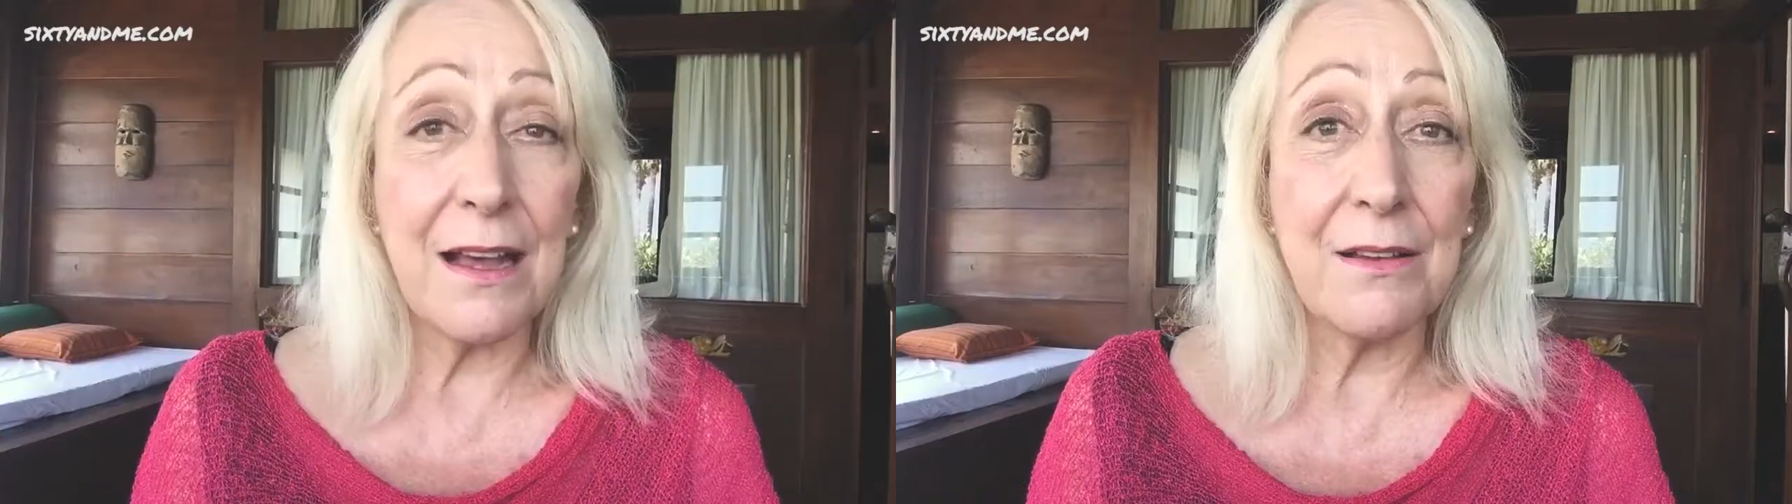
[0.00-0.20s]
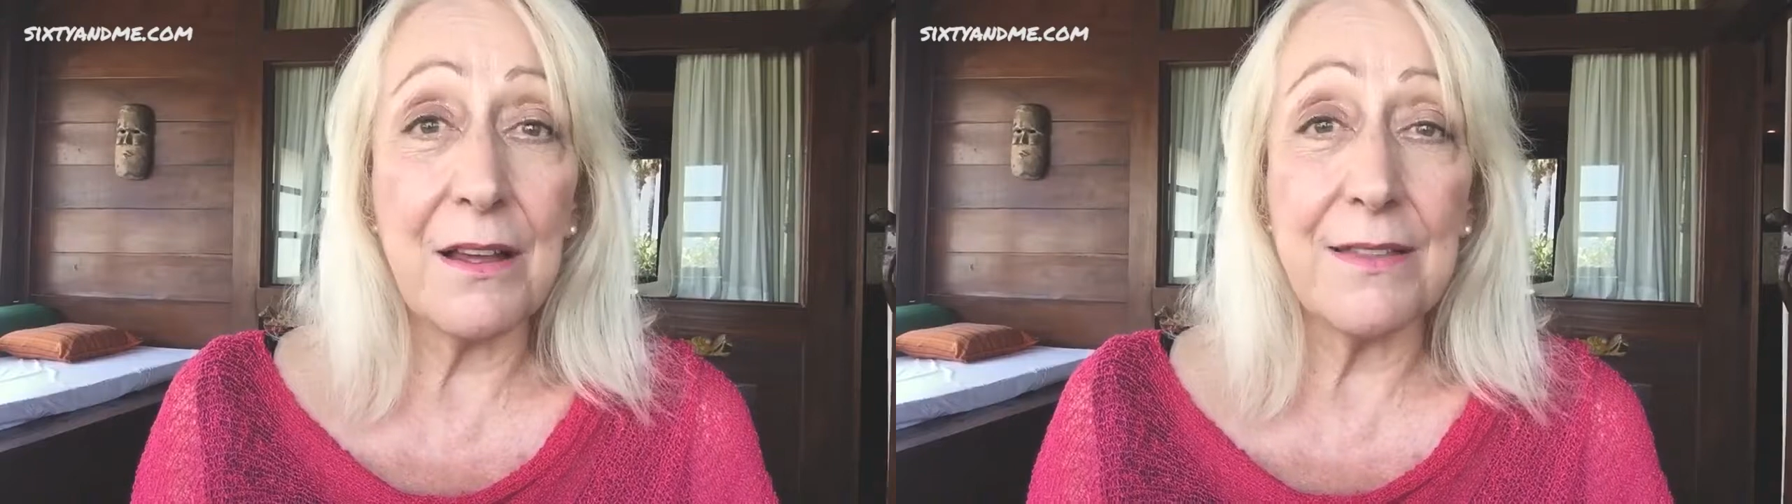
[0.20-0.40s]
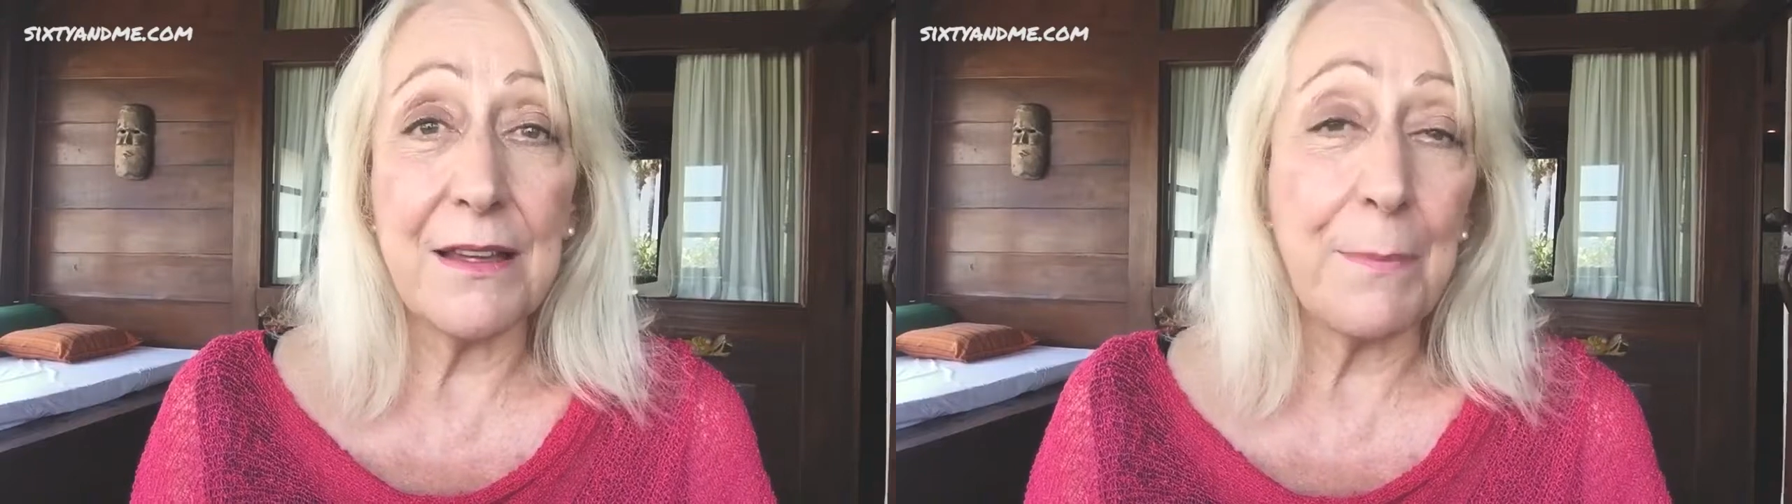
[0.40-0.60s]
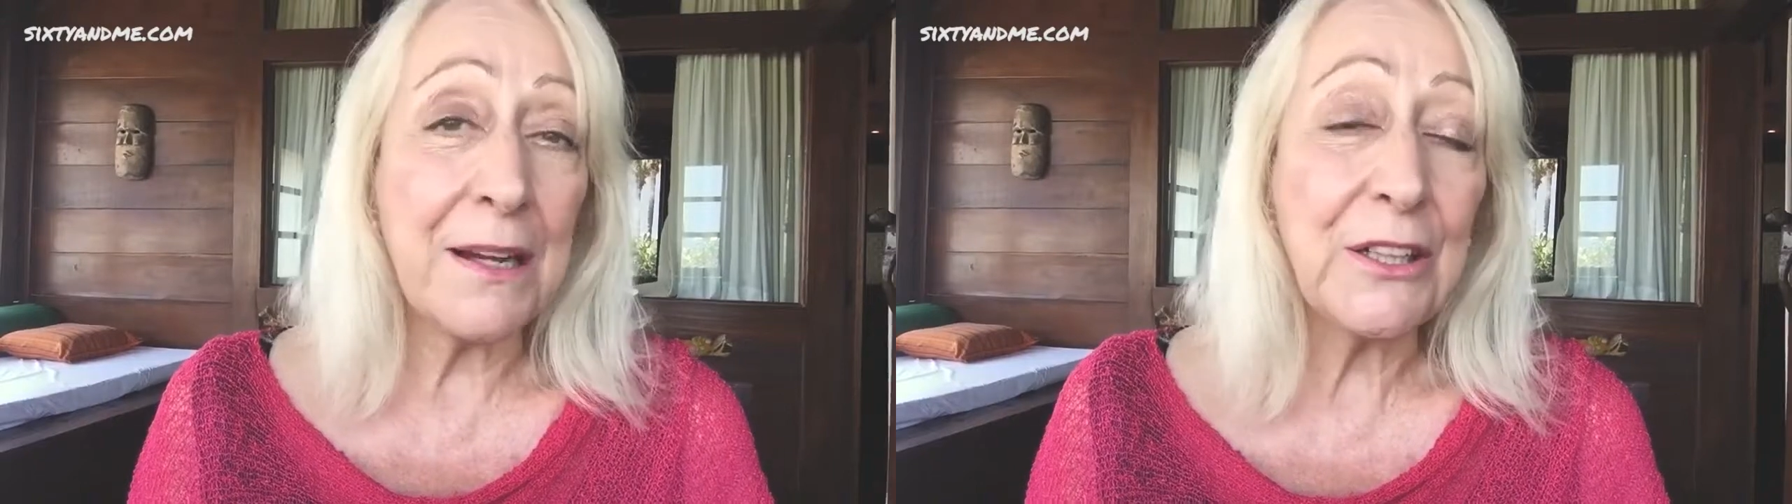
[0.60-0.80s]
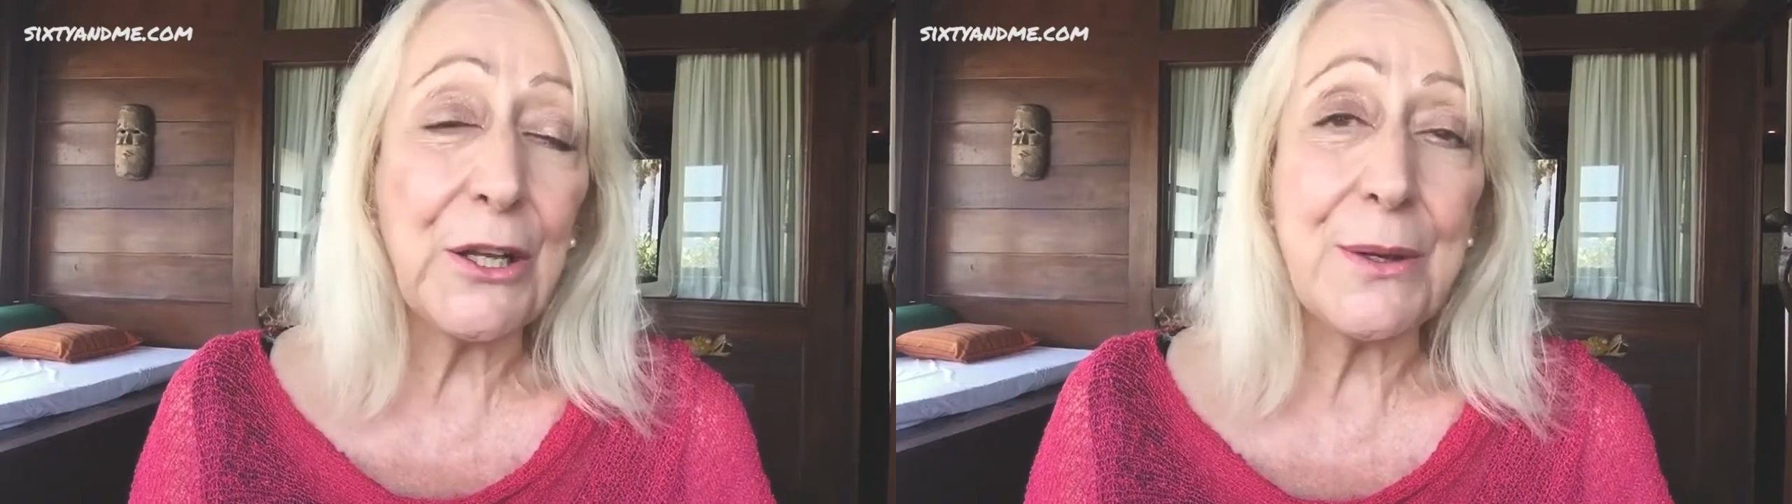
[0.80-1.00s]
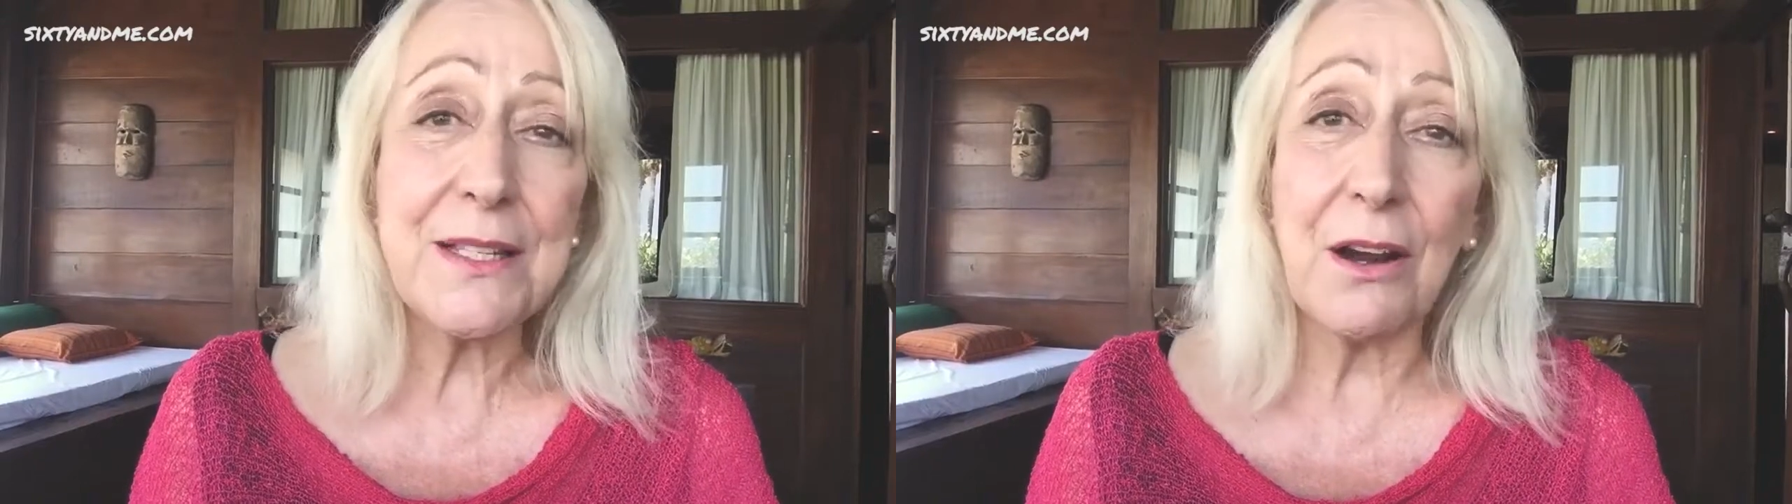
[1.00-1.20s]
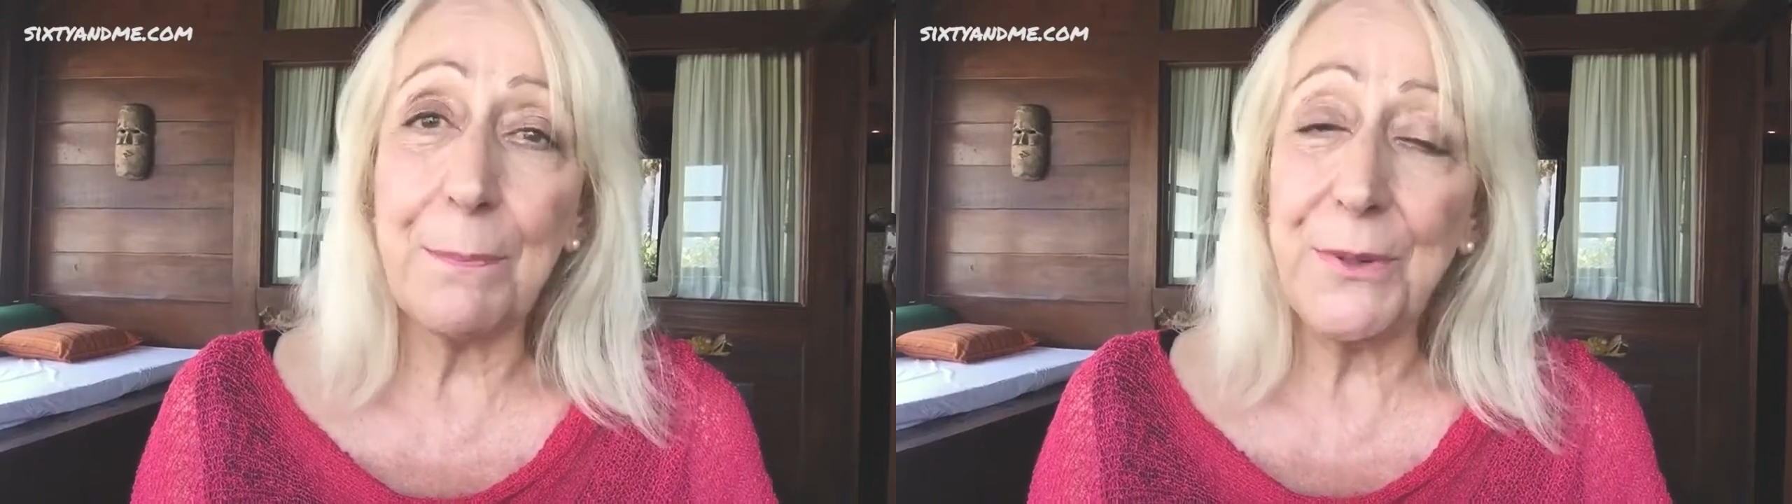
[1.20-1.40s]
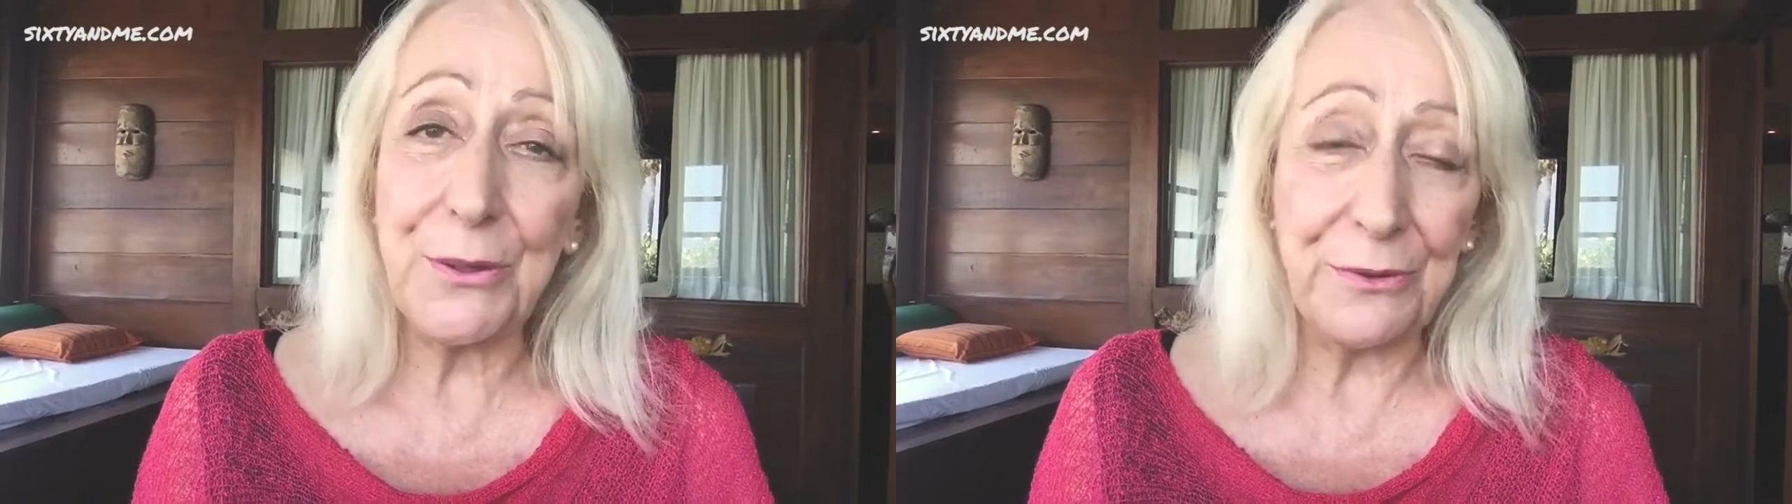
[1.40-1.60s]
uh, the bungalows are
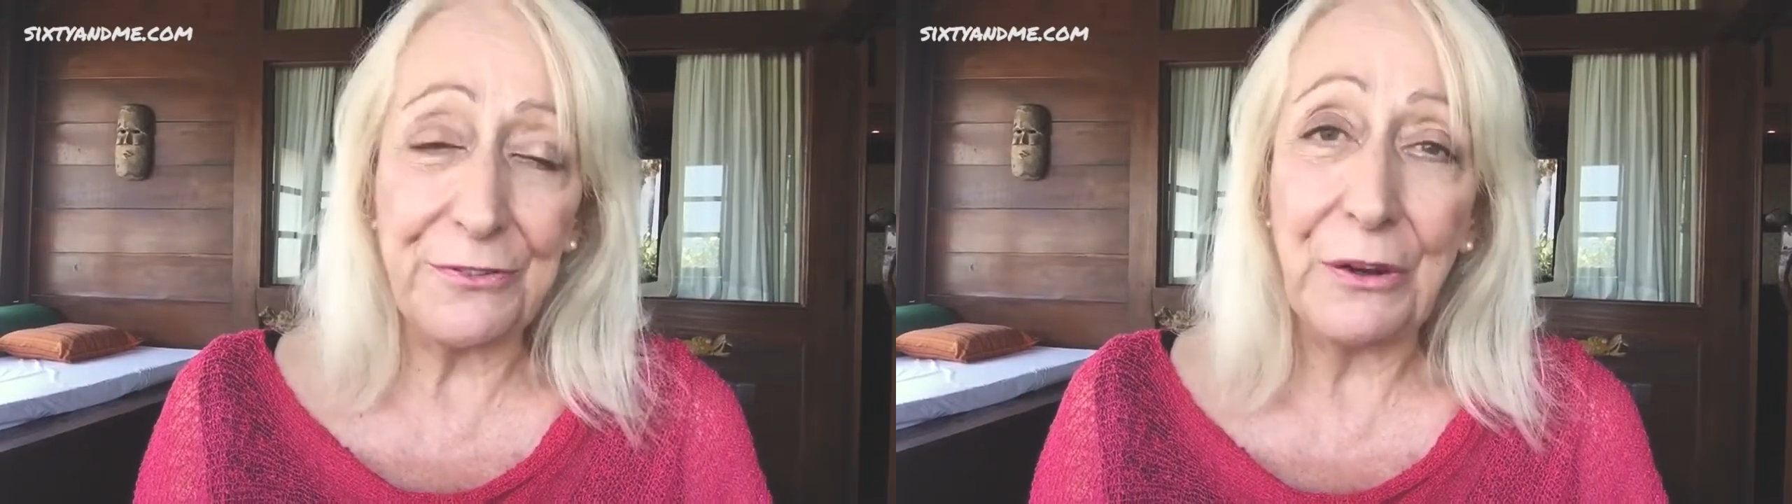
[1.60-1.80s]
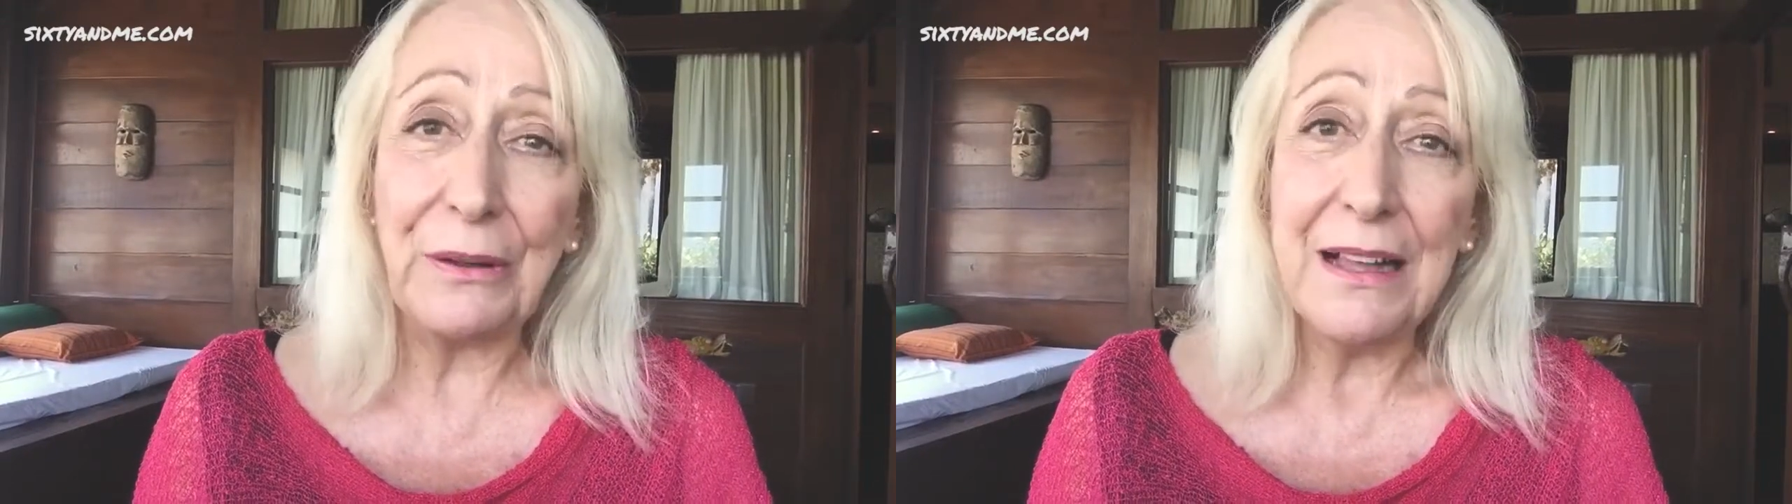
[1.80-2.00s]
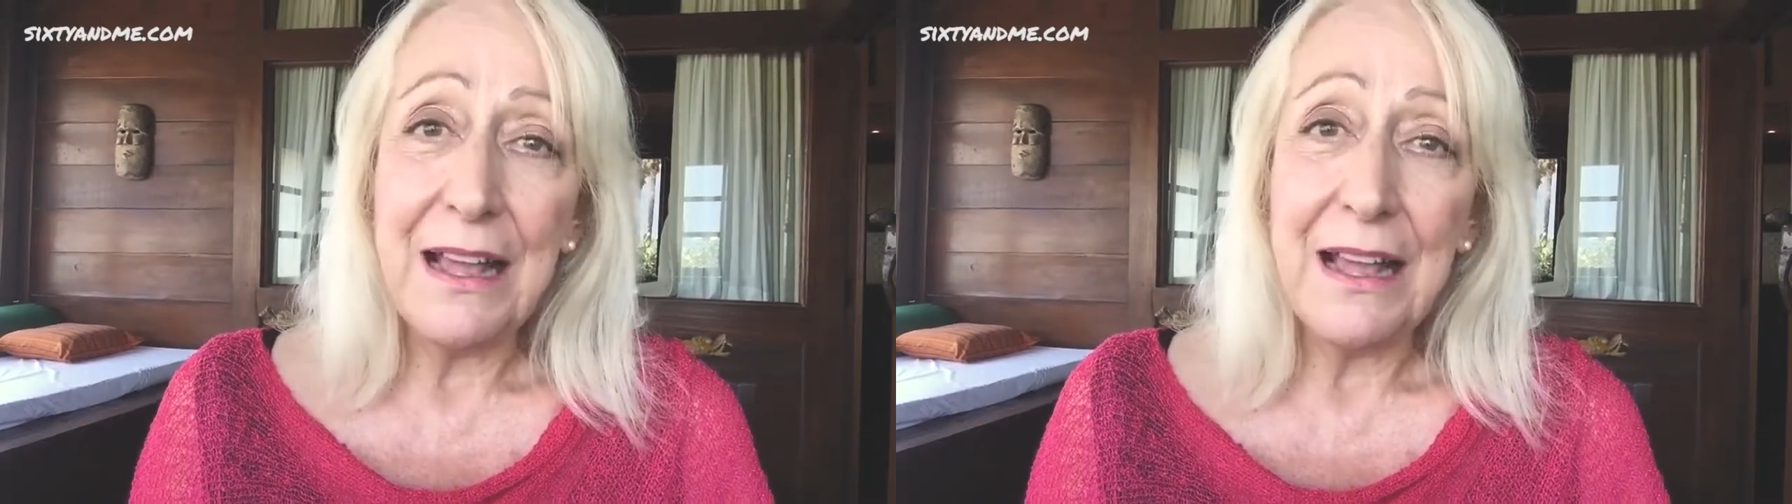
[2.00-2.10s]
beautiful.